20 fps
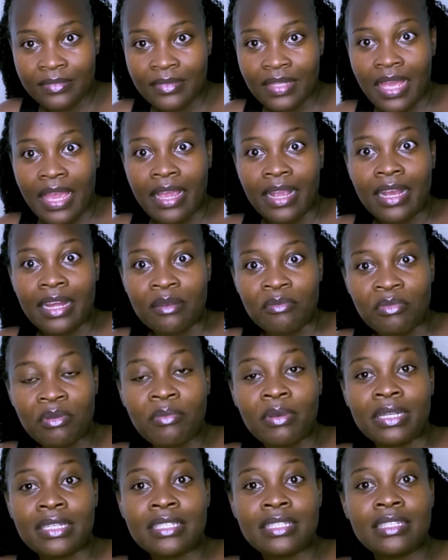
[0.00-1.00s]
I can be,
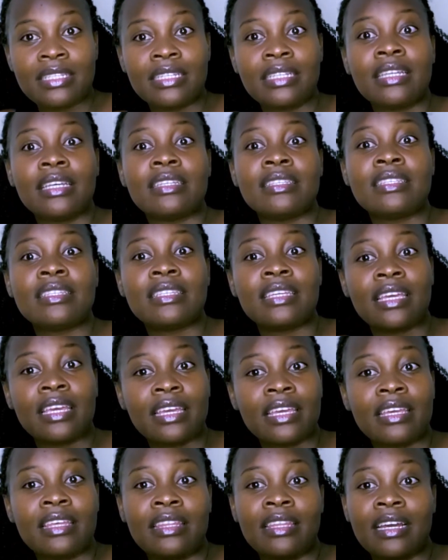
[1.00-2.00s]
but still I stay
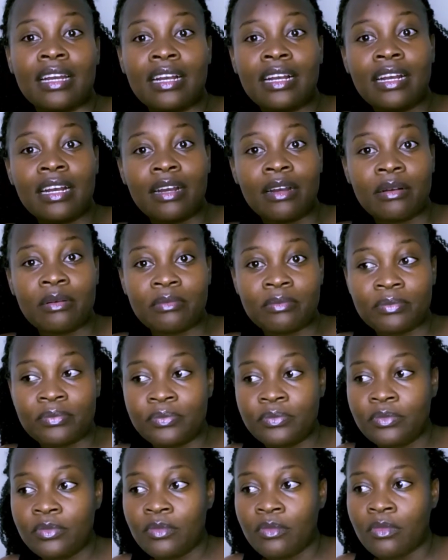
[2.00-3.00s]
in the calm
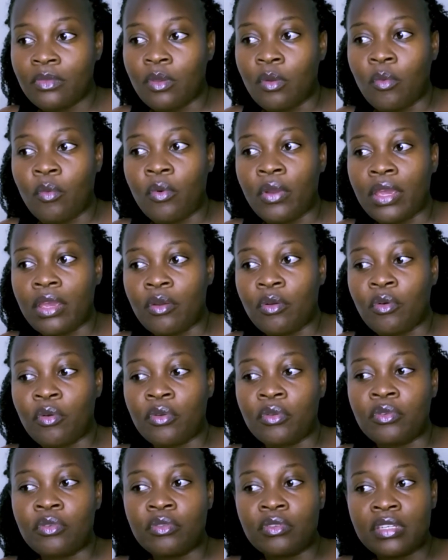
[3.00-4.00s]
way, or
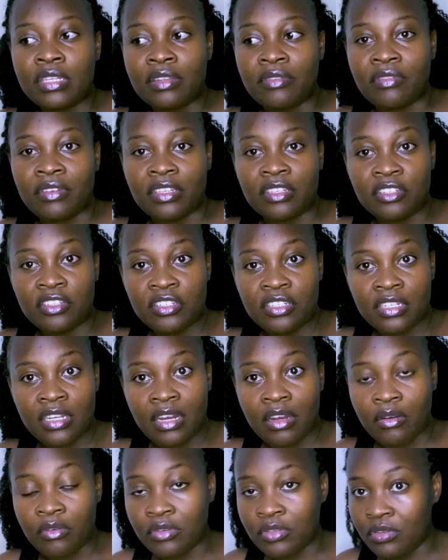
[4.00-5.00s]
you don't even
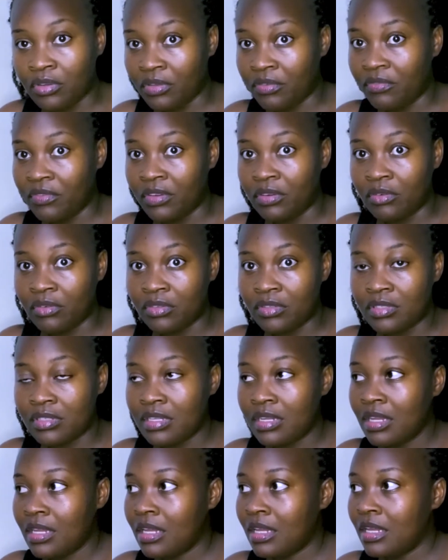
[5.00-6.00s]
shout, or even not.
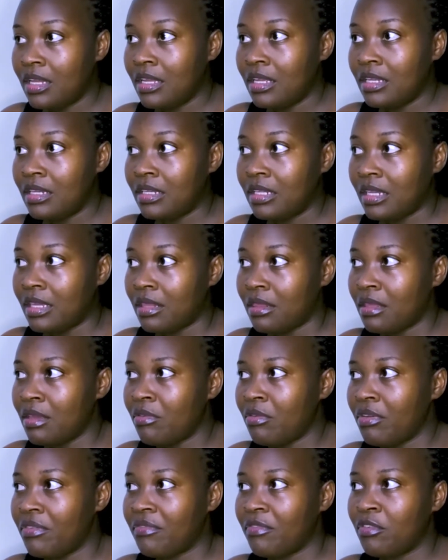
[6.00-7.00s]
Like, I think
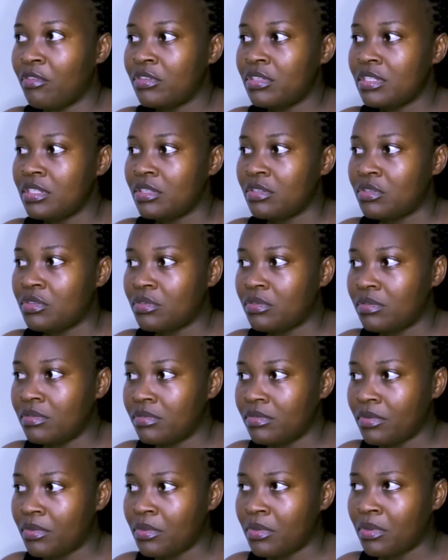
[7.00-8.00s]
we've got into
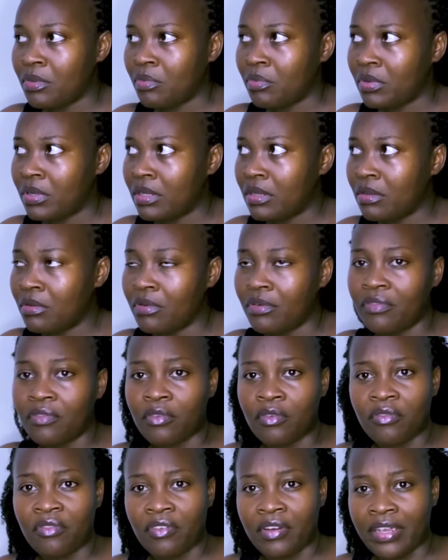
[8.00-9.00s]
3 or
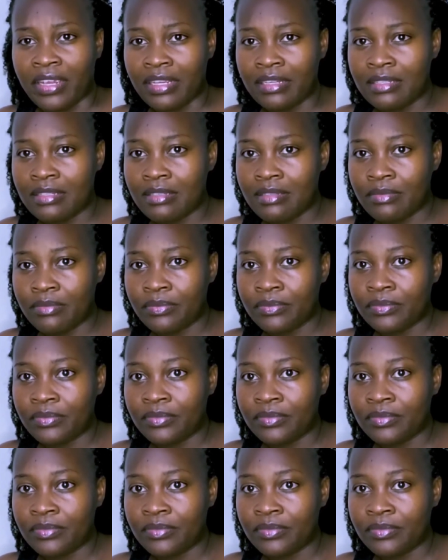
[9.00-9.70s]
4 fights,